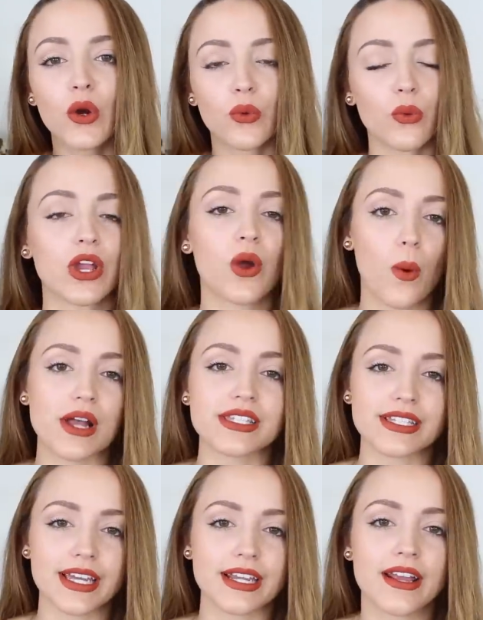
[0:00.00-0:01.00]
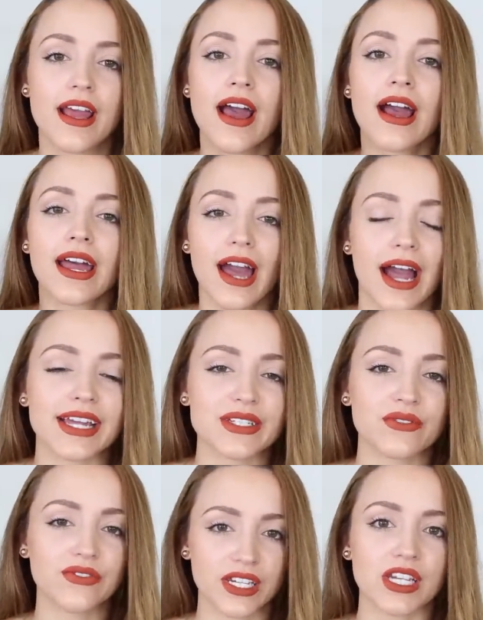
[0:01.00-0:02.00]
requested
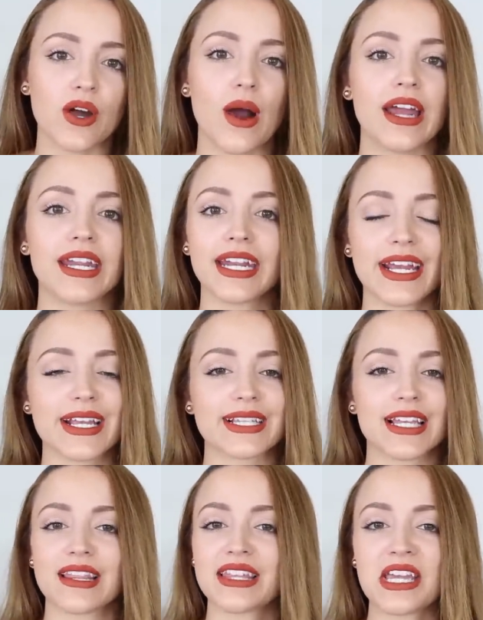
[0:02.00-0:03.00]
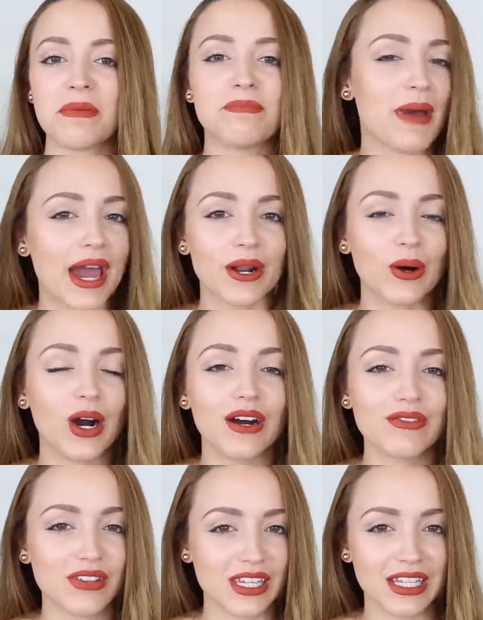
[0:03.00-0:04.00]
kind of video and it is the battle
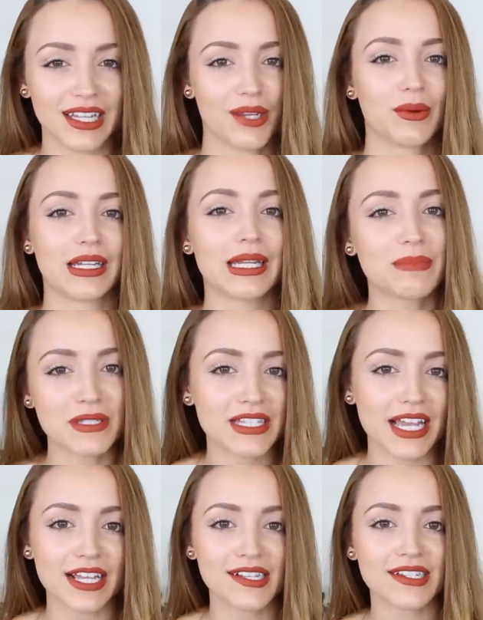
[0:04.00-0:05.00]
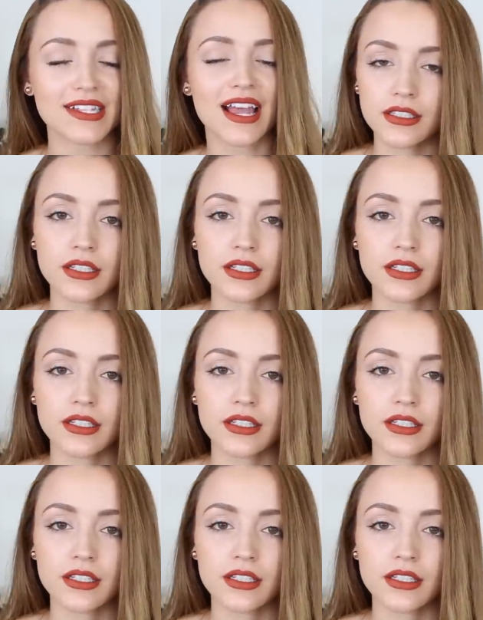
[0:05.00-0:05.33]
of the liquid lipsticks.